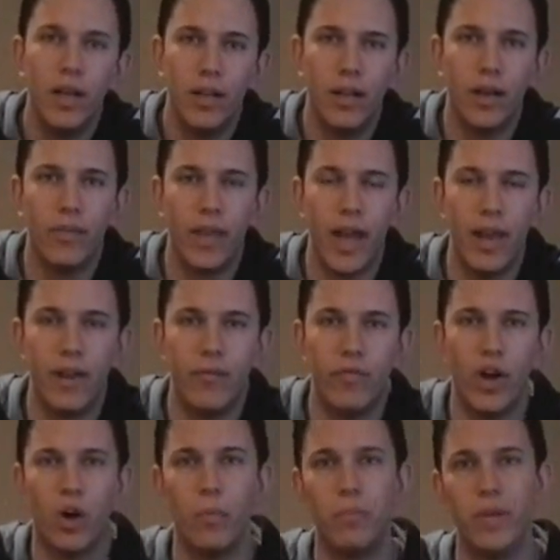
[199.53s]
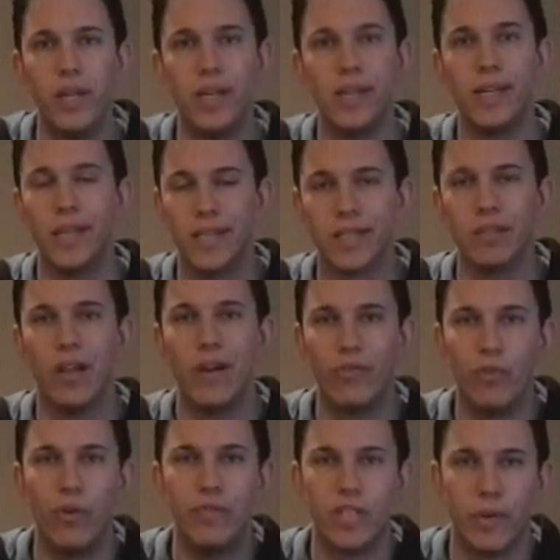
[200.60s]
Now, the NFL being as
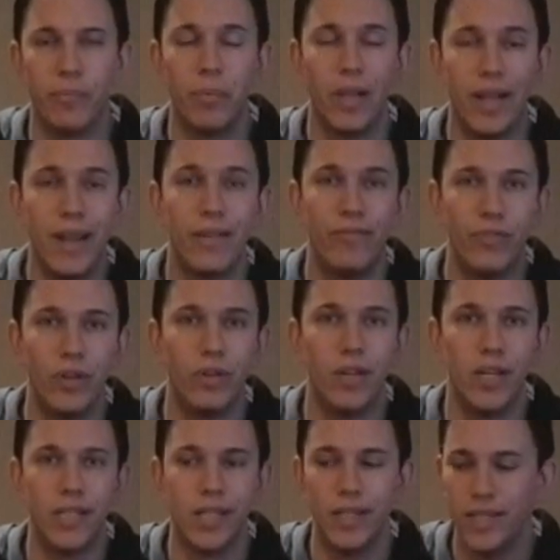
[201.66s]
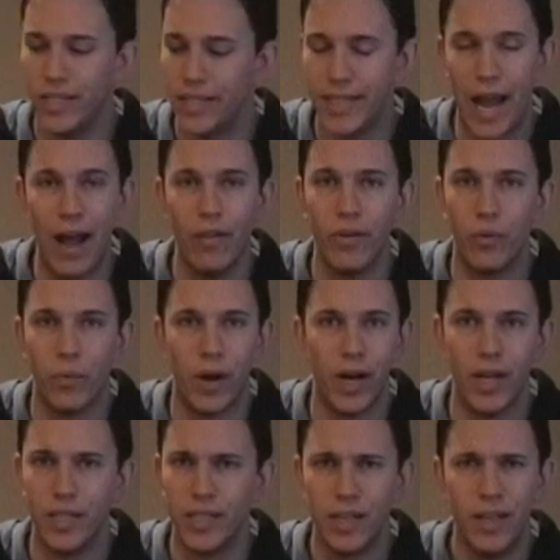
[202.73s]
level as a playing field as it is
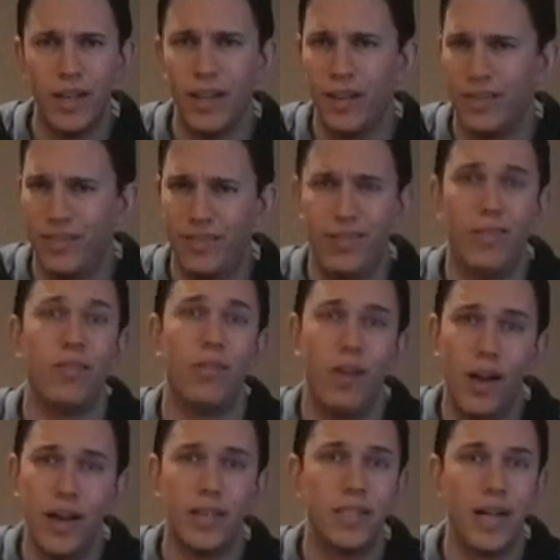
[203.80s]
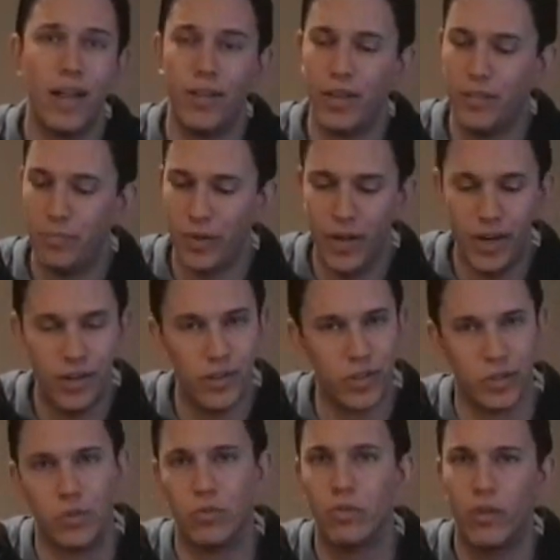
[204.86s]
talent-wise, there's a lot of talented players
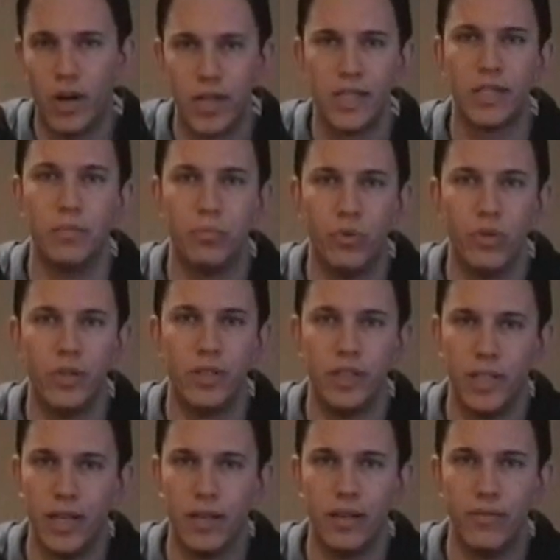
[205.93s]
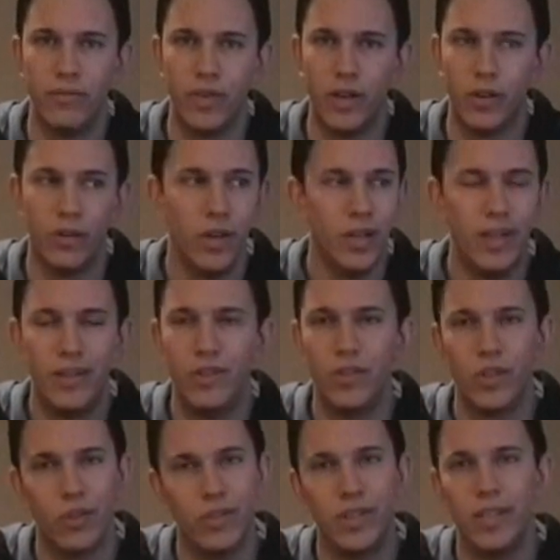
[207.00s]
across the board in the NFL.
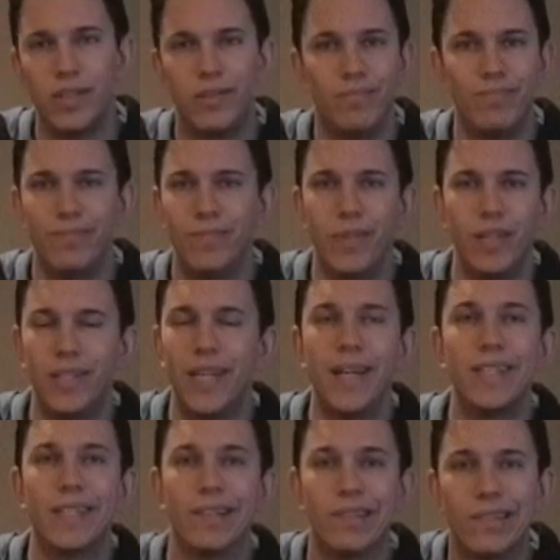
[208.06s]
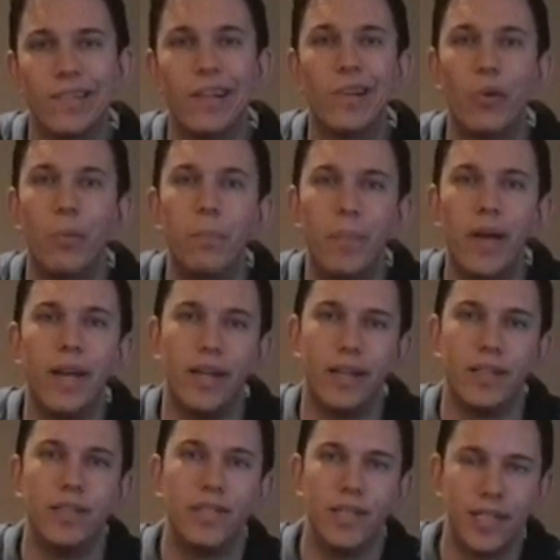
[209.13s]
It takes a little
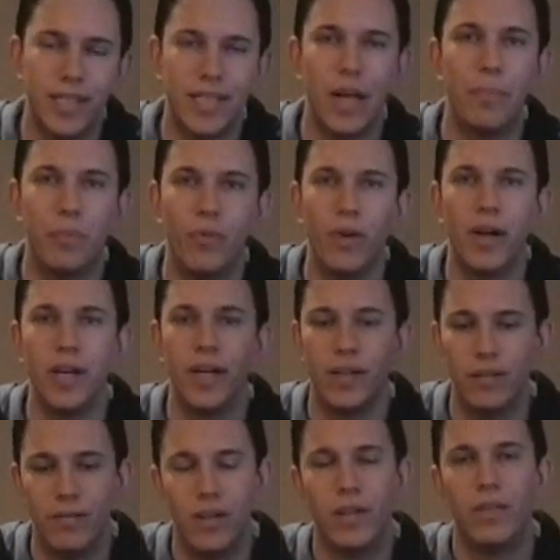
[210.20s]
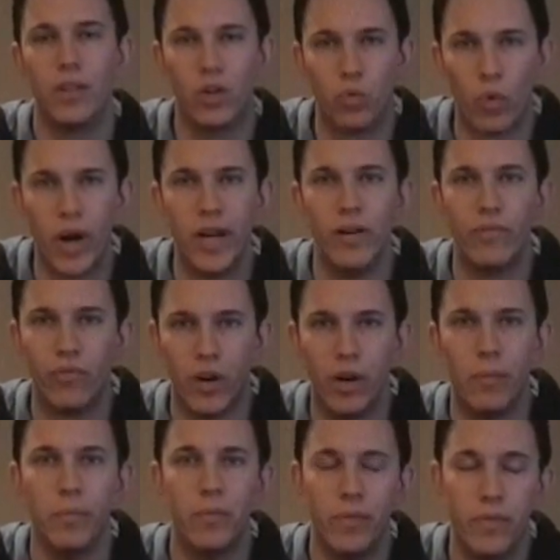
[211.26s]
bit to separate the great
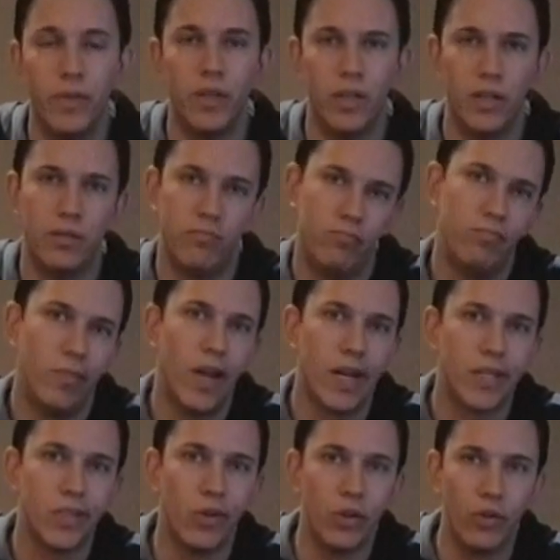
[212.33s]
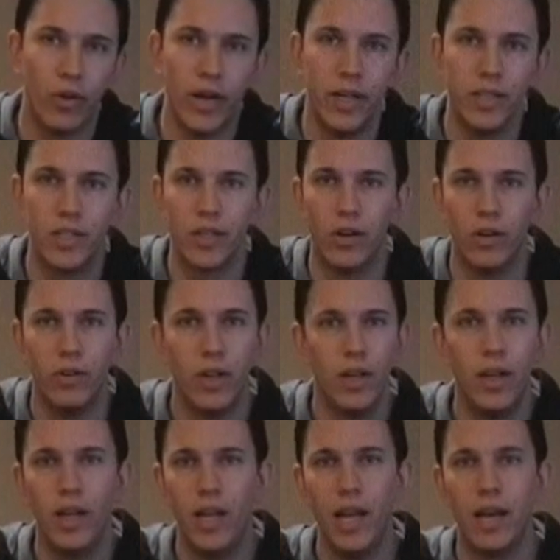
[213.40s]
from the not so great. So
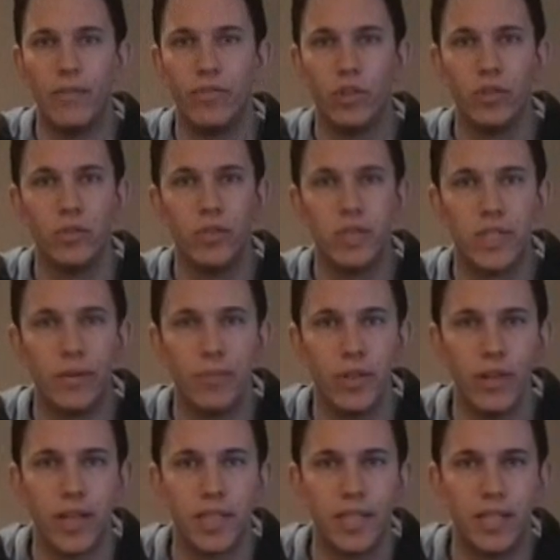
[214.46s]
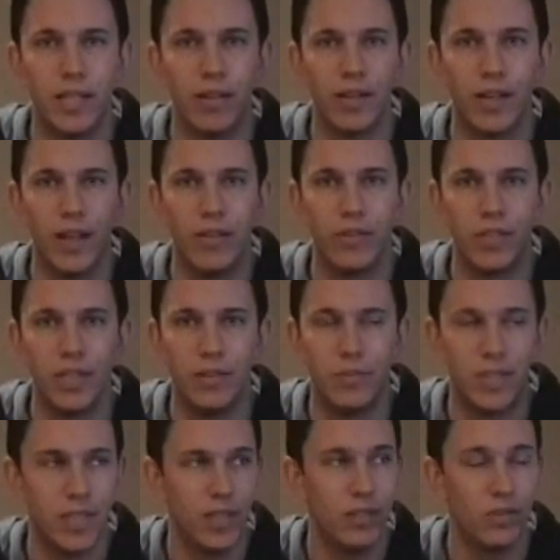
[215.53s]
yeah, if you're doing something like stealing another team's
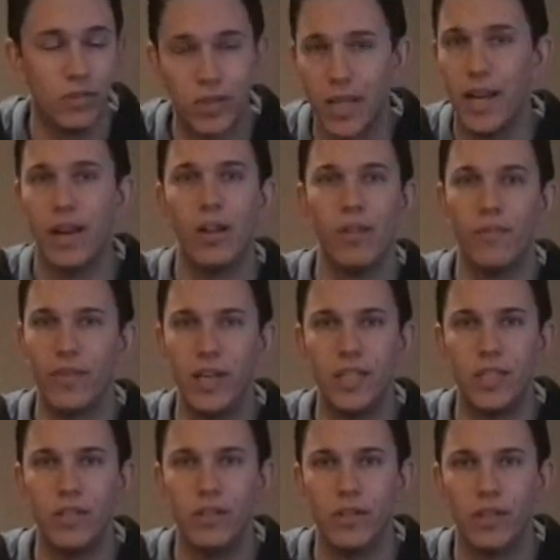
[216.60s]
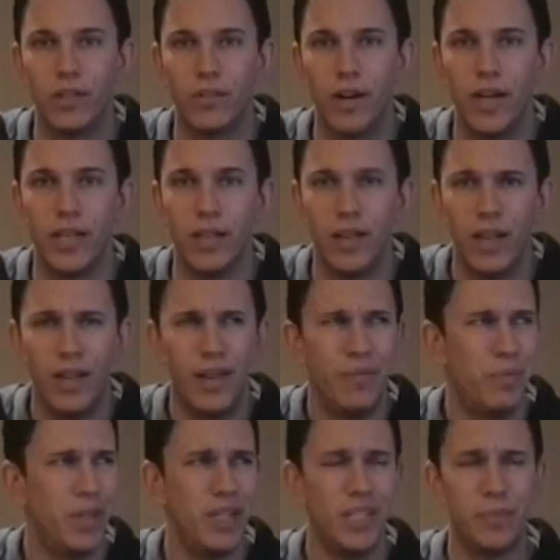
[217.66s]
signals, that elevates you to the great.
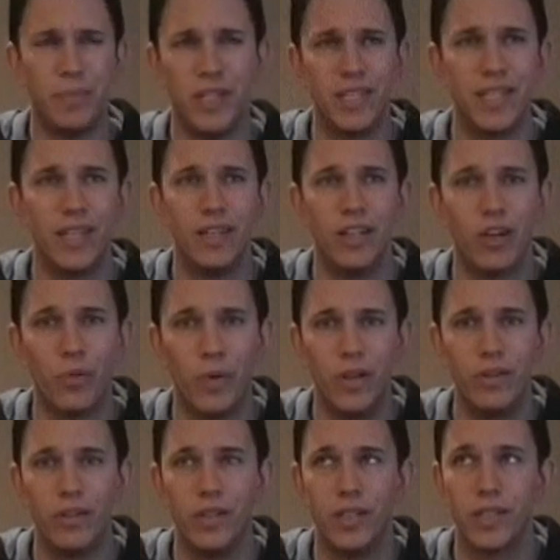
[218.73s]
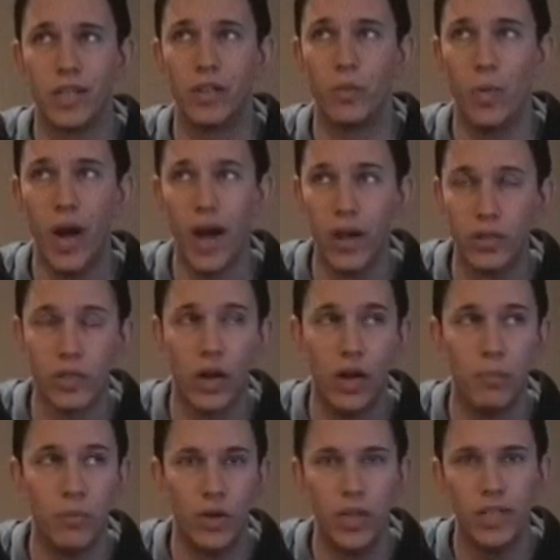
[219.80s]
Brady's been sitting here wondering, it's like, wow,
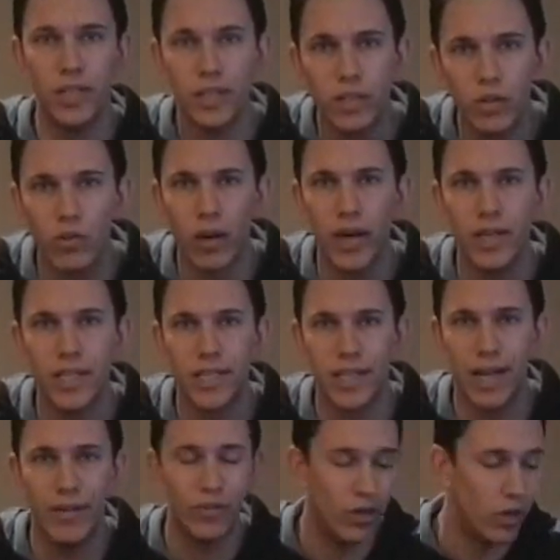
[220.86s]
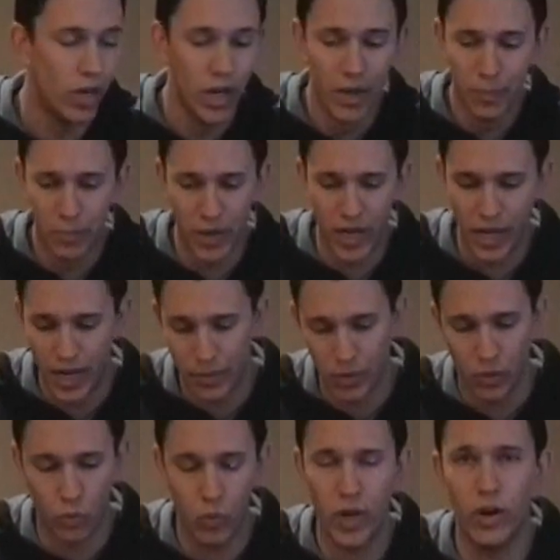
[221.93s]
Tom Brady's the greatest ever. Being able
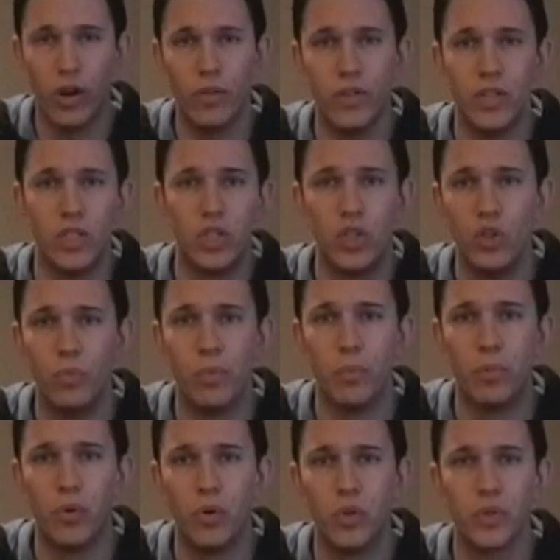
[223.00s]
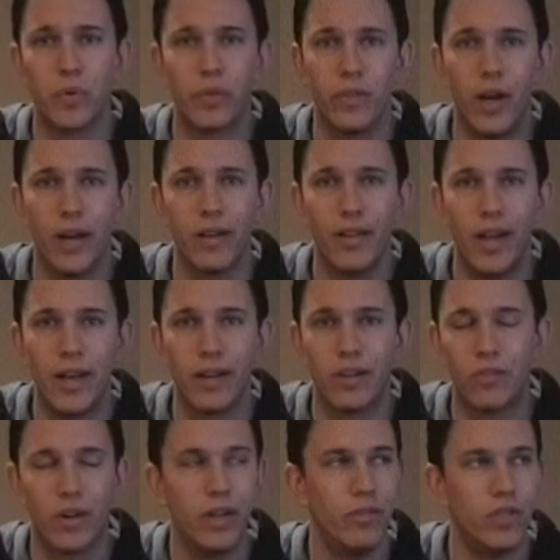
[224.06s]
to win all these Super Bowls with not a lot of
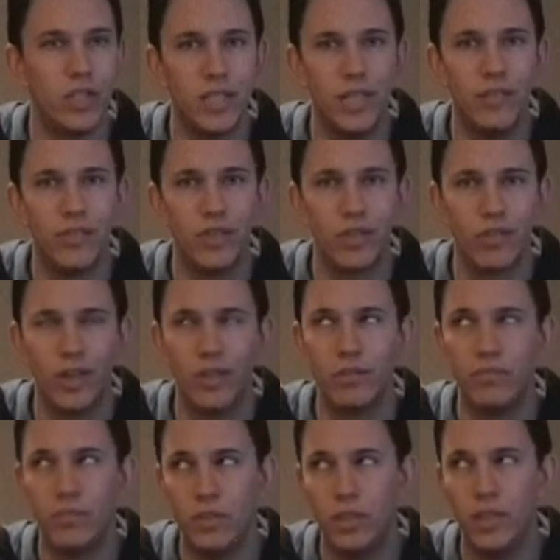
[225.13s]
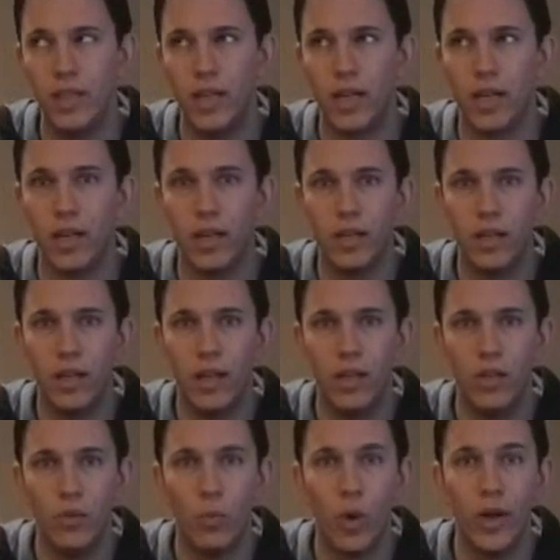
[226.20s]
great receivers around him, yeah, now
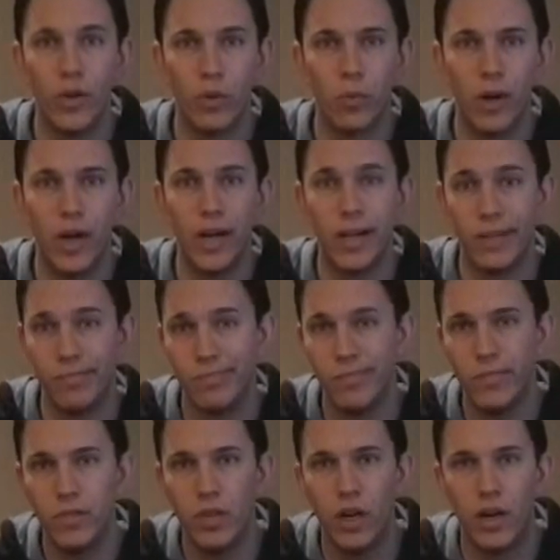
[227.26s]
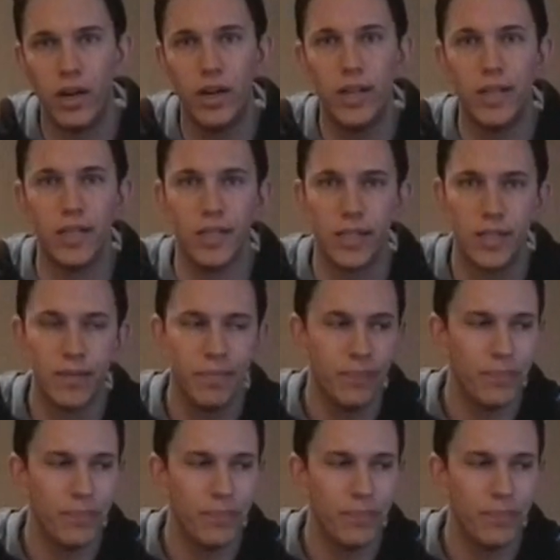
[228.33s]
you wonder why. There it is.